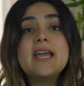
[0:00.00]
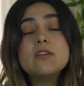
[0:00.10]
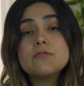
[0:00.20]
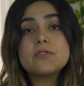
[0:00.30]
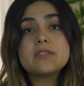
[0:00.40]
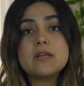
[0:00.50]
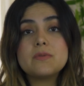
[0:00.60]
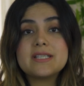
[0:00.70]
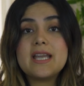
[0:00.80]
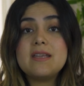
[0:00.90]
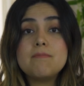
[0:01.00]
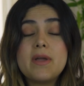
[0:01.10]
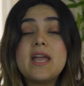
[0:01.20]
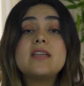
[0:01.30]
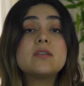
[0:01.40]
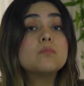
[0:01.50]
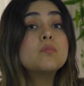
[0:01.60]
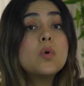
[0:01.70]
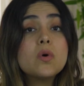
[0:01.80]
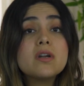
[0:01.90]
and of course I was getting paid
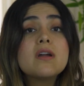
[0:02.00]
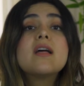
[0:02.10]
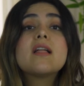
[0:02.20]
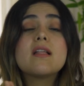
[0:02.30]
more,